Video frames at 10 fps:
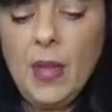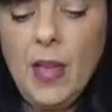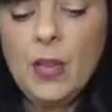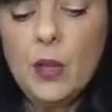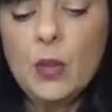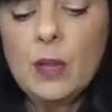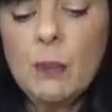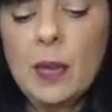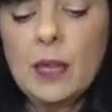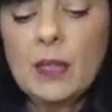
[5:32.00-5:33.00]
And I'm going to
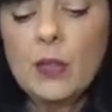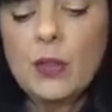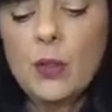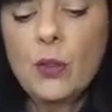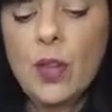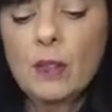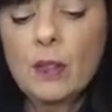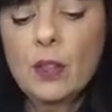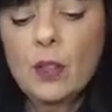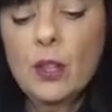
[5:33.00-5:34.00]
mix through that
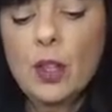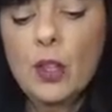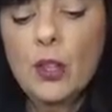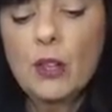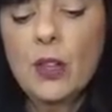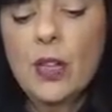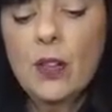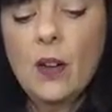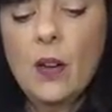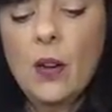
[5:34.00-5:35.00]
colour green
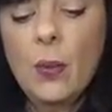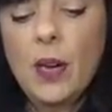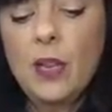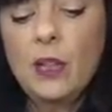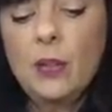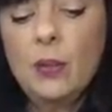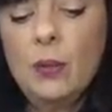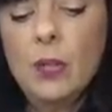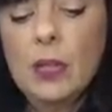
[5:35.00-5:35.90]
all the way through.